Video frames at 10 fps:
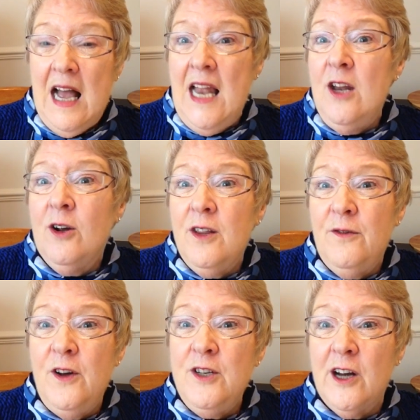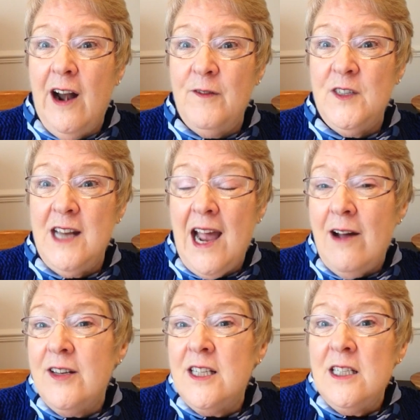I look at the photographs now,
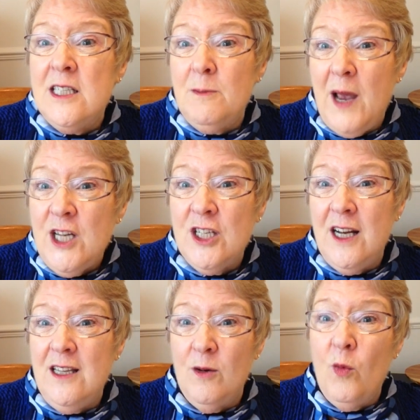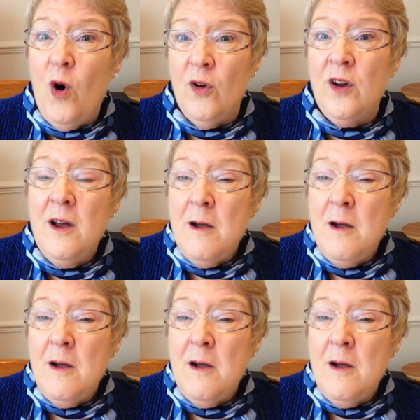and especially the one